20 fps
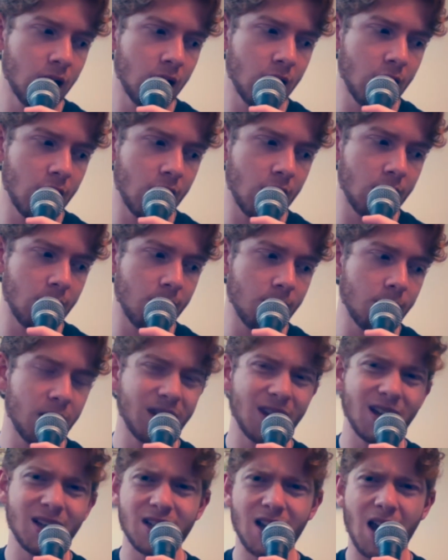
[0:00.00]
but
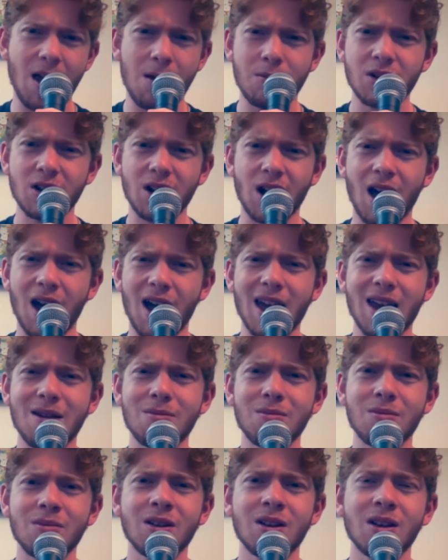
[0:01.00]
at the same
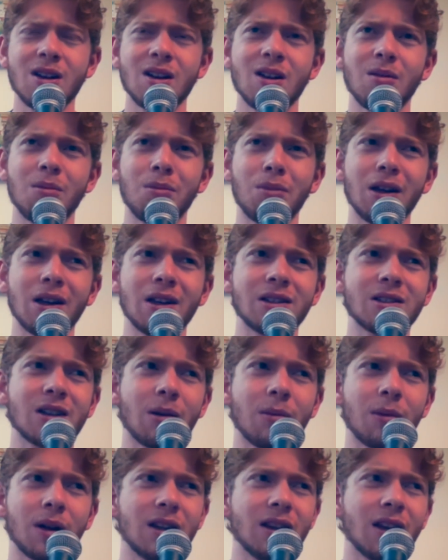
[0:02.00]
time being
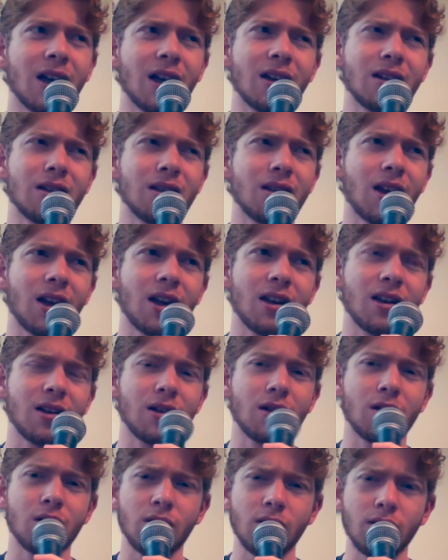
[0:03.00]
something that like
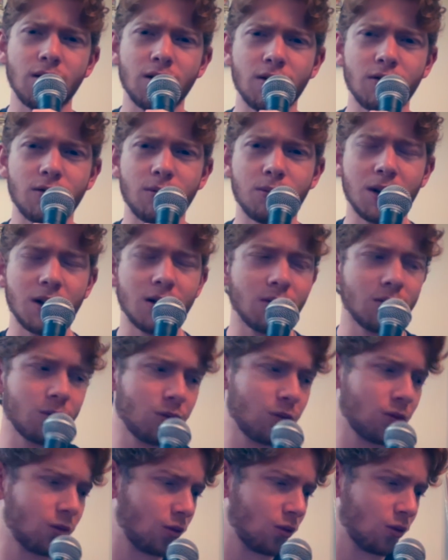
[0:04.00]
could have been